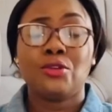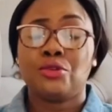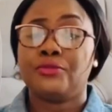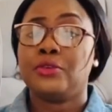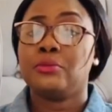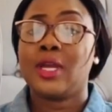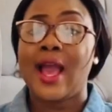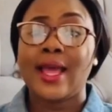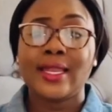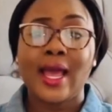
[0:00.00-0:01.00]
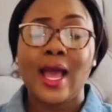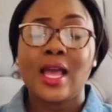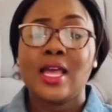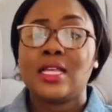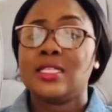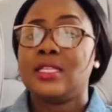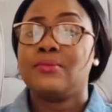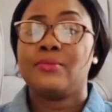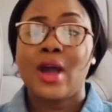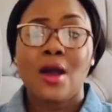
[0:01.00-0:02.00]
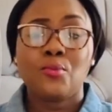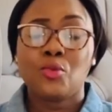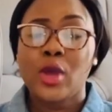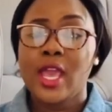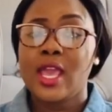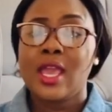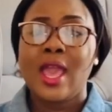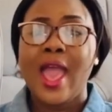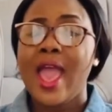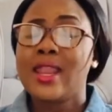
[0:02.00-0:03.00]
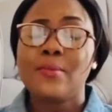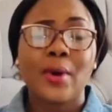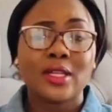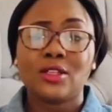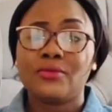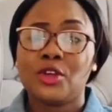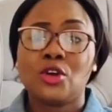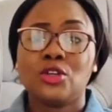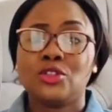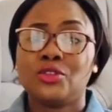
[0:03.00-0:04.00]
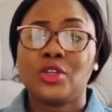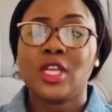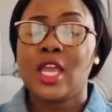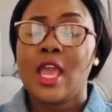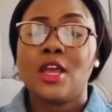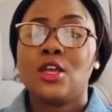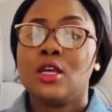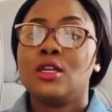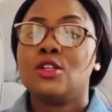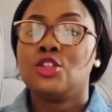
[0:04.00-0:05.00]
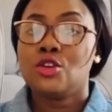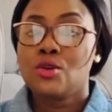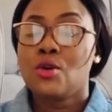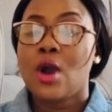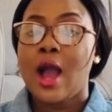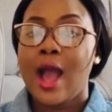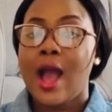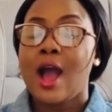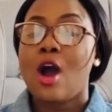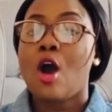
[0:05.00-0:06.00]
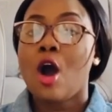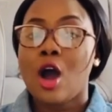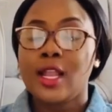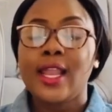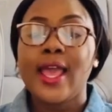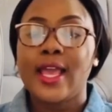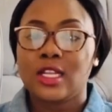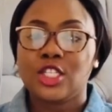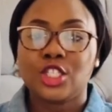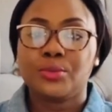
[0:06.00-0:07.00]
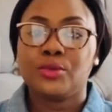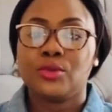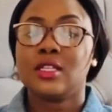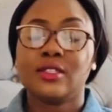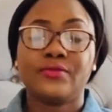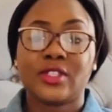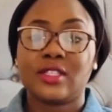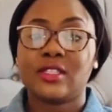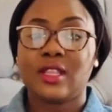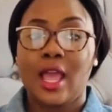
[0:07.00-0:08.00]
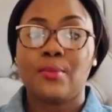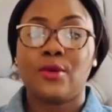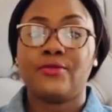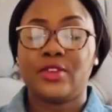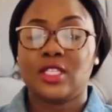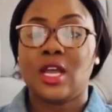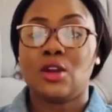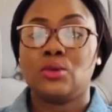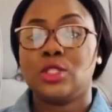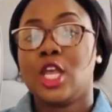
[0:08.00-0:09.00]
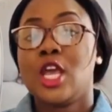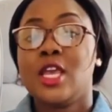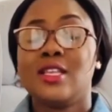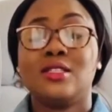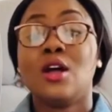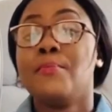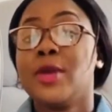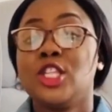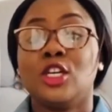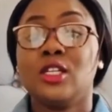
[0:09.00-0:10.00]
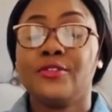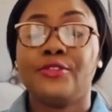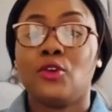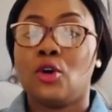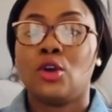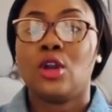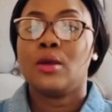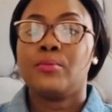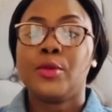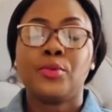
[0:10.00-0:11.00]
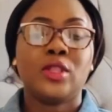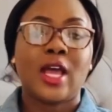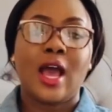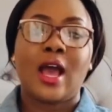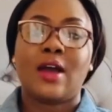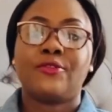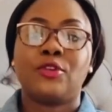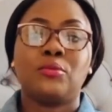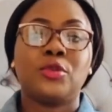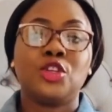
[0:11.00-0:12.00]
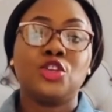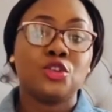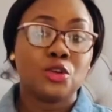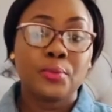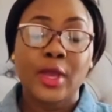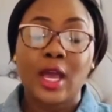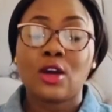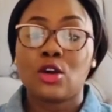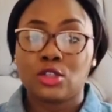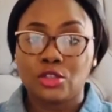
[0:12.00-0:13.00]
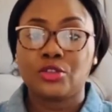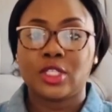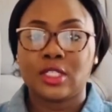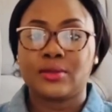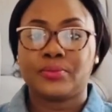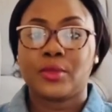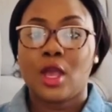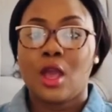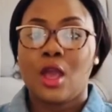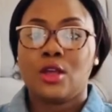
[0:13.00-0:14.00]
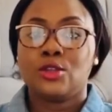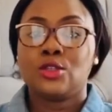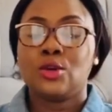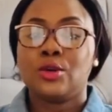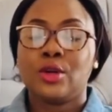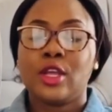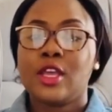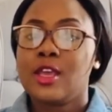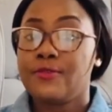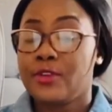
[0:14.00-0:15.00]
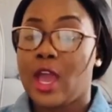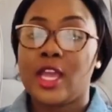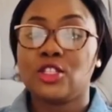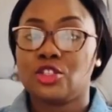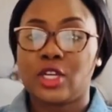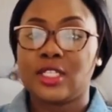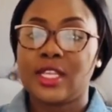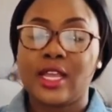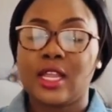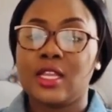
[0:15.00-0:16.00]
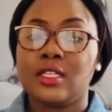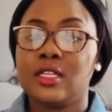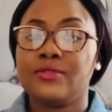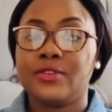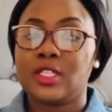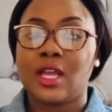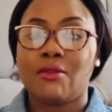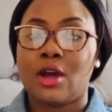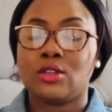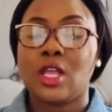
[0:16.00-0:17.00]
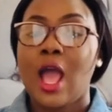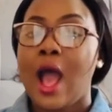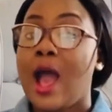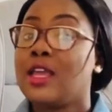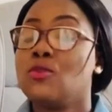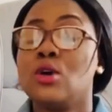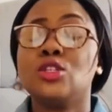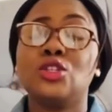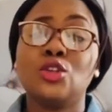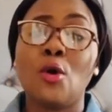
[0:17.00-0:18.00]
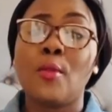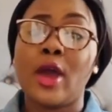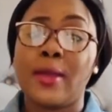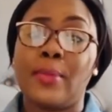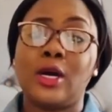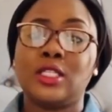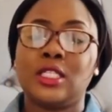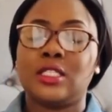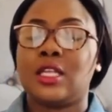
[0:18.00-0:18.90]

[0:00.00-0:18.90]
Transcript: you're from Ghana, Zimbabwe, any part of the country, you are all eligible. This type of visa route is not majorly for people that are from European countries. So if you are interested in this visa route and you want to know more about it,